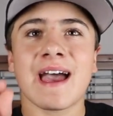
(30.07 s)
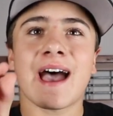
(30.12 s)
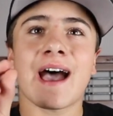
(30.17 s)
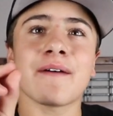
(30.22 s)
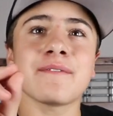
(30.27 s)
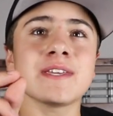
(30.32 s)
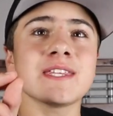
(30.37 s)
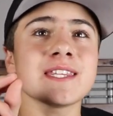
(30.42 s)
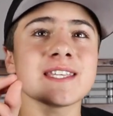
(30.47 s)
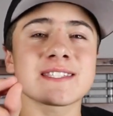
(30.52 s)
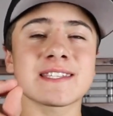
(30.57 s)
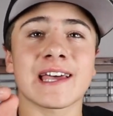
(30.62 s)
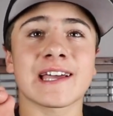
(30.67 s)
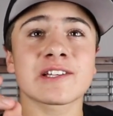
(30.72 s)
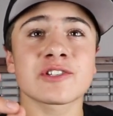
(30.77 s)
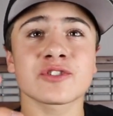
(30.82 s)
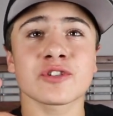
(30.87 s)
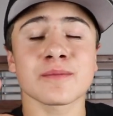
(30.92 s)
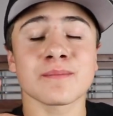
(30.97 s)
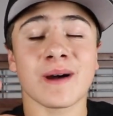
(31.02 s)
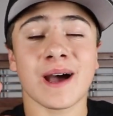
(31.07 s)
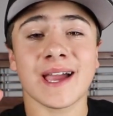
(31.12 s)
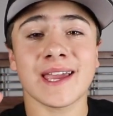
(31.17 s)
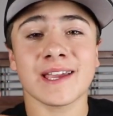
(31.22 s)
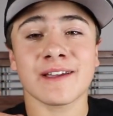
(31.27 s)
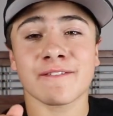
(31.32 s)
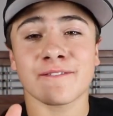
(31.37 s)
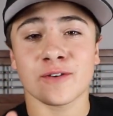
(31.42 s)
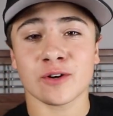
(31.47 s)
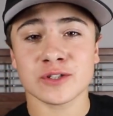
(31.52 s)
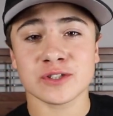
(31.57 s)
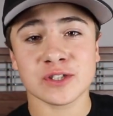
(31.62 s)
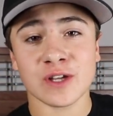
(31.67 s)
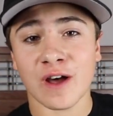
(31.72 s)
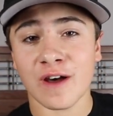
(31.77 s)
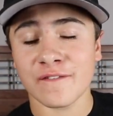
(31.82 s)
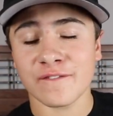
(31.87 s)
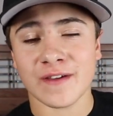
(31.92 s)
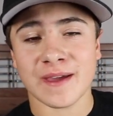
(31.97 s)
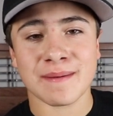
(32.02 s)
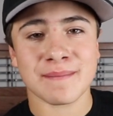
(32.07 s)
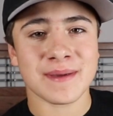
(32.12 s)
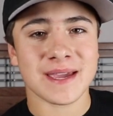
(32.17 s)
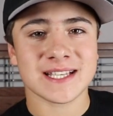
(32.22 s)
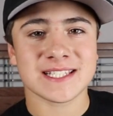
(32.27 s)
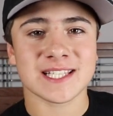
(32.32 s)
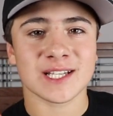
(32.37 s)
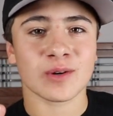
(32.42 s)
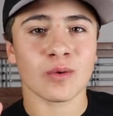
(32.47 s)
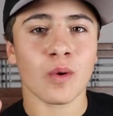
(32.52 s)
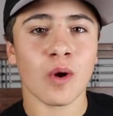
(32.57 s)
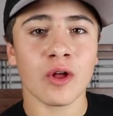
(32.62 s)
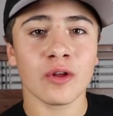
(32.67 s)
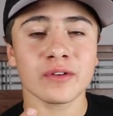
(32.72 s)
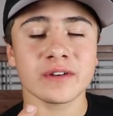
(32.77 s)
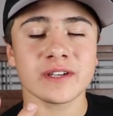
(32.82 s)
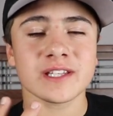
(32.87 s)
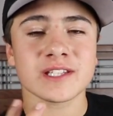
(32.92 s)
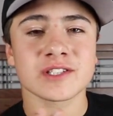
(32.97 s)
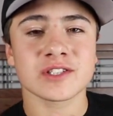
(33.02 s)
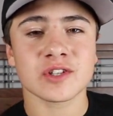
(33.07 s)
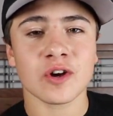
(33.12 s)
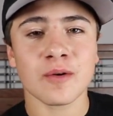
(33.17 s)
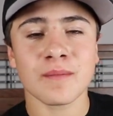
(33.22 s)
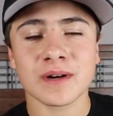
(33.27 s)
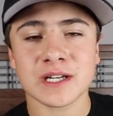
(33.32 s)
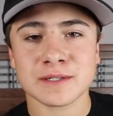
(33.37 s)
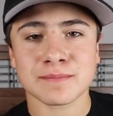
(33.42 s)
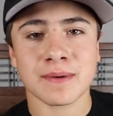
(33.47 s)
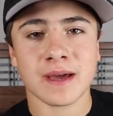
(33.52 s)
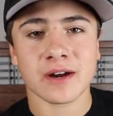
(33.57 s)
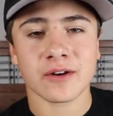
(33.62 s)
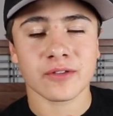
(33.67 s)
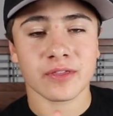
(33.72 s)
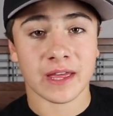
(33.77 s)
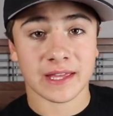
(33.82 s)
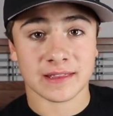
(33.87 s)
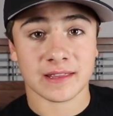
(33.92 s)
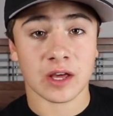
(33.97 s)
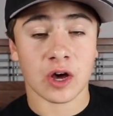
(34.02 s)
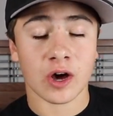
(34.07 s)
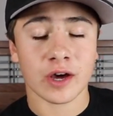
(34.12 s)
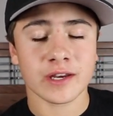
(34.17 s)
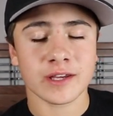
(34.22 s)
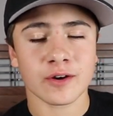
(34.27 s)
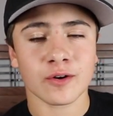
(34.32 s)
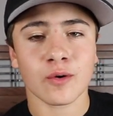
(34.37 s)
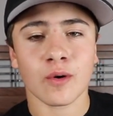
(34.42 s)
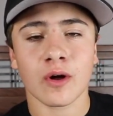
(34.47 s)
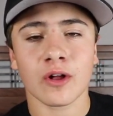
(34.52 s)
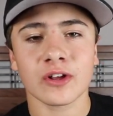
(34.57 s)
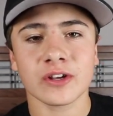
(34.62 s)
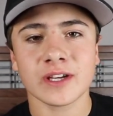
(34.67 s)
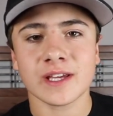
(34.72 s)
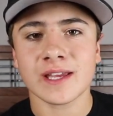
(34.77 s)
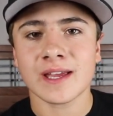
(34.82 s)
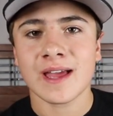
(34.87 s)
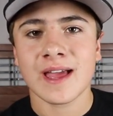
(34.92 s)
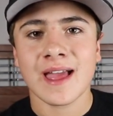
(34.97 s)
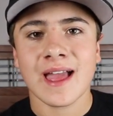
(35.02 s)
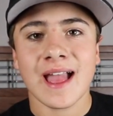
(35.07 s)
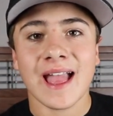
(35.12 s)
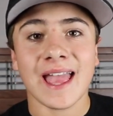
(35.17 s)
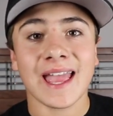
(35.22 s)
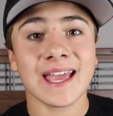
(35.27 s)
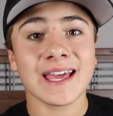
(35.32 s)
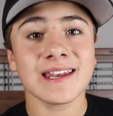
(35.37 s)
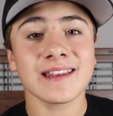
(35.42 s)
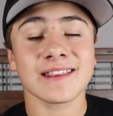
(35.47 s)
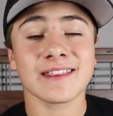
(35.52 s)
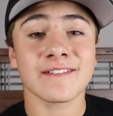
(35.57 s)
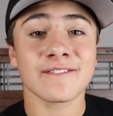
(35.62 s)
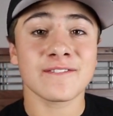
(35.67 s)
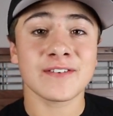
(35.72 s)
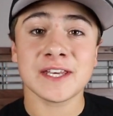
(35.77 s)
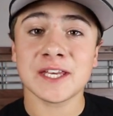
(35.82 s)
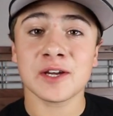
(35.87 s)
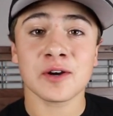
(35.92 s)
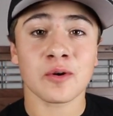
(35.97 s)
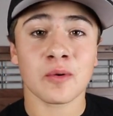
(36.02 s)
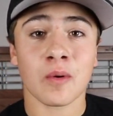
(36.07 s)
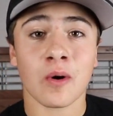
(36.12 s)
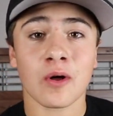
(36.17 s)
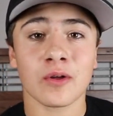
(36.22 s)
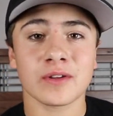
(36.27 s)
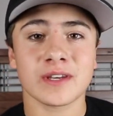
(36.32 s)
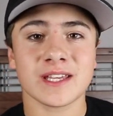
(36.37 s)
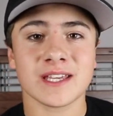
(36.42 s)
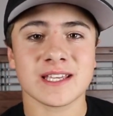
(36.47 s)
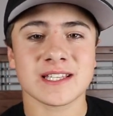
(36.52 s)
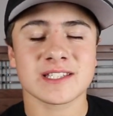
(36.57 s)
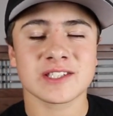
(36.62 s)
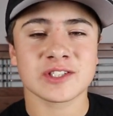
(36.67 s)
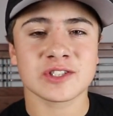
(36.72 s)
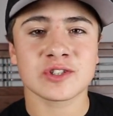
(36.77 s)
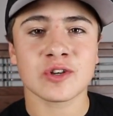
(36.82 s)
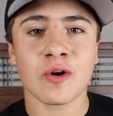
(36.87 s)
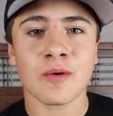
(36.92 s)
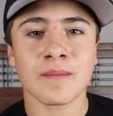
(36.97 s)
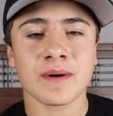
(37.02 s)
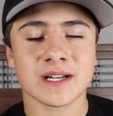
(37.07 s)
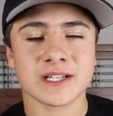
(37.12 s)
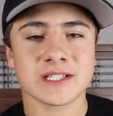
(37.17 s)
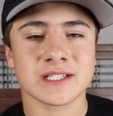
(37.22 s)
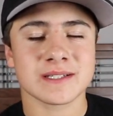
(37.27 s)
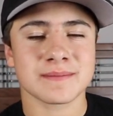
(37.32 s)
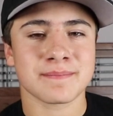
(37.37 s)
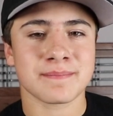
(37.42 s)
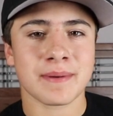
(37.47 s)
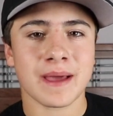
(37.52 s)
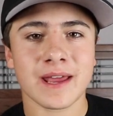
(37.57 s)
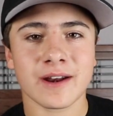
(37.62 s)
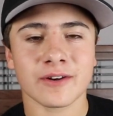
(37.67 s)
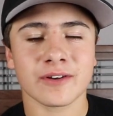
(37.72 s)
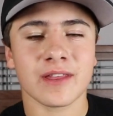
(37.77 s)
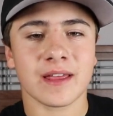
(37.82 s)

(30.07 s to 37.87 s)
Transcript: Having this extra mic, first off, it makes the quality so much better, like the audio quality, and the video quality is so much better.